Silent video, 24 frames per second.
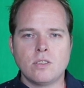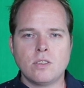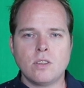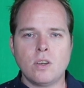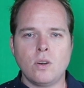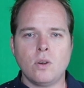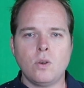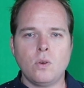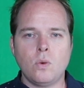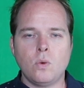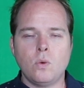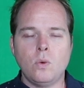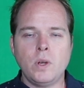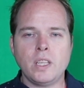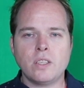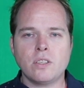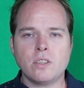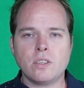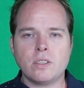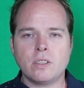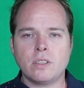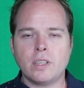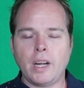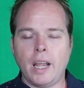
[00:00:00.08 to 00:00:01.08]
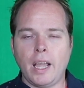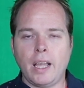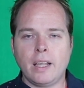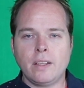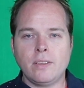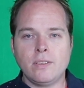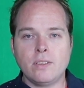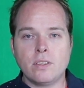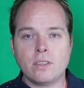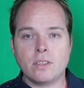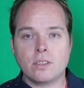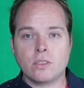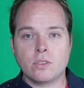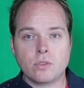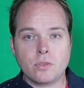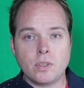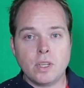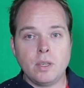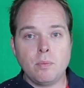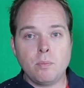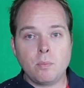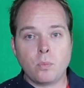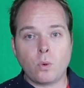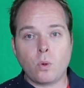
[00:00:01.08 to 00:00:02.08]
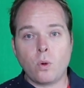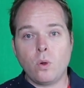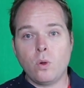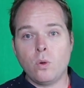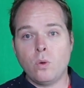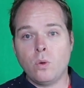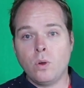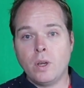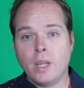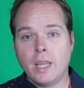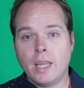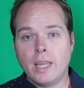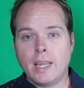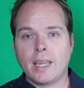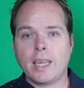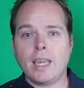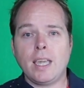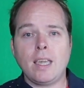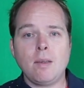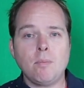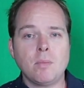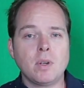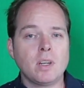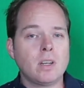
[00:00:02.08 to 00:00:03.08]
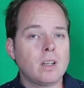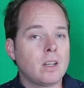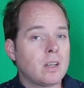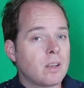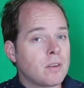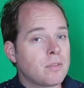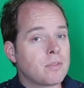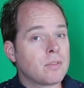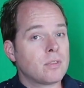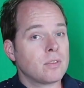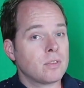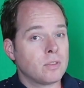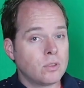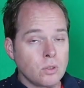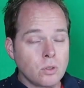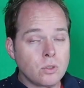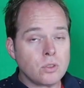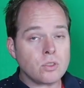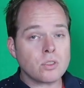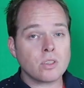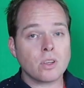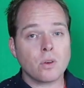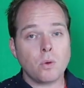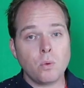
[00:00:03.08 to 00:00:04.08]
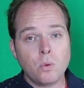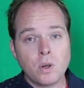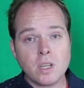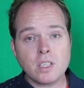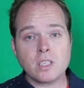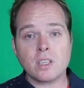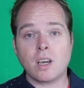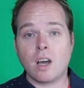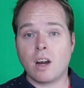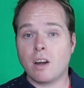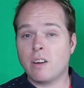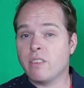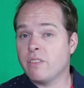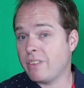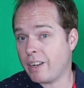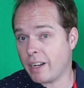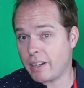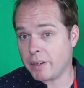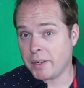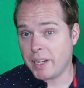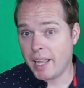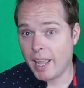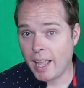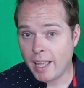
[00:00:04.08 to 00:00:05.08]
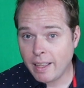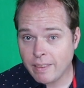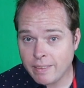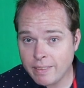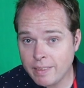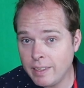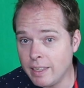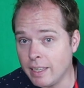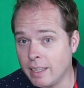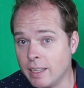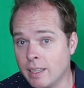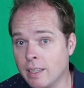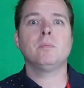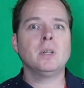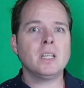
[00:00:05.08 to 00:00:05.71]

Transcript: So with your Ender three Pro came a lot of tools which are very handy,